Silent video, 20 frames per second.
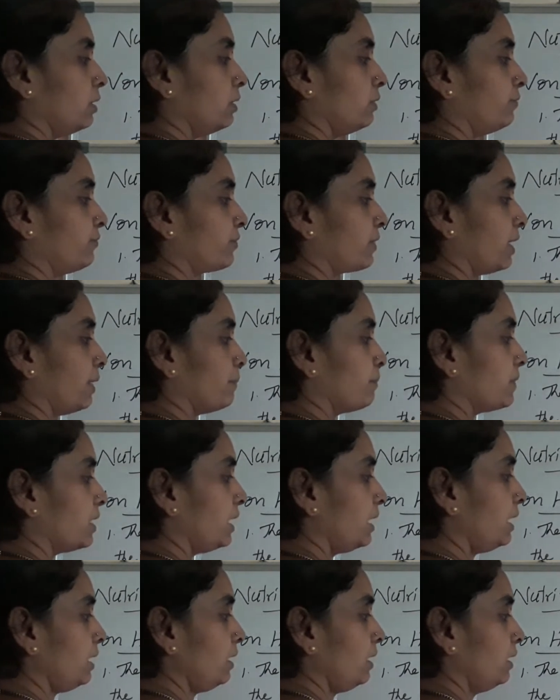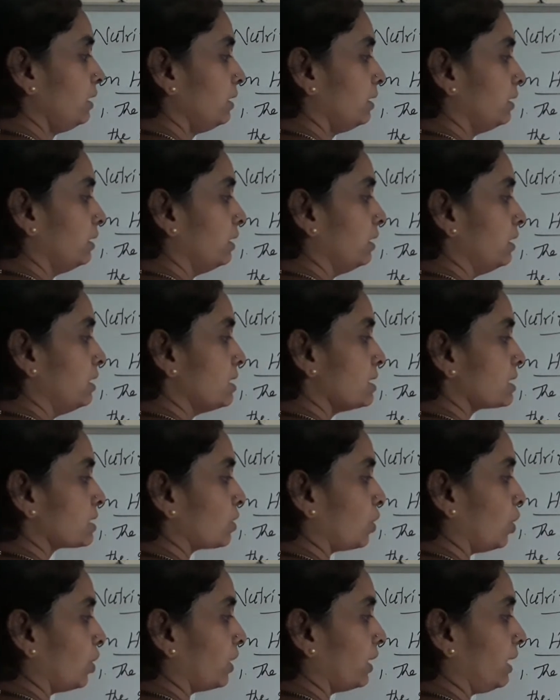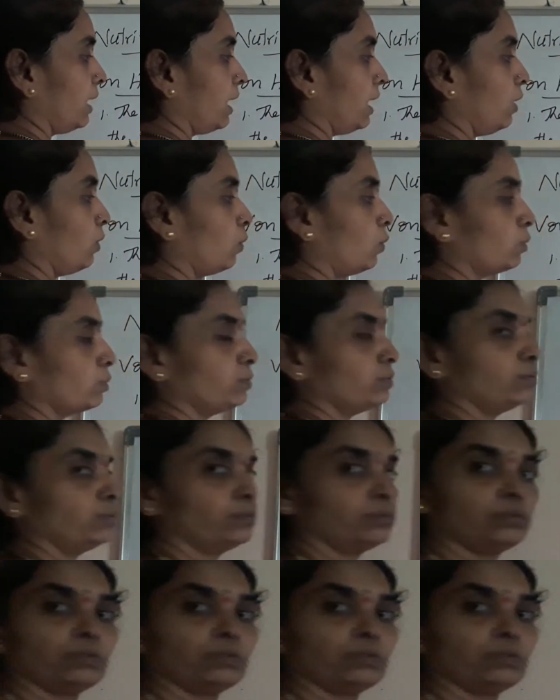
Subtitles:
From the soil alone.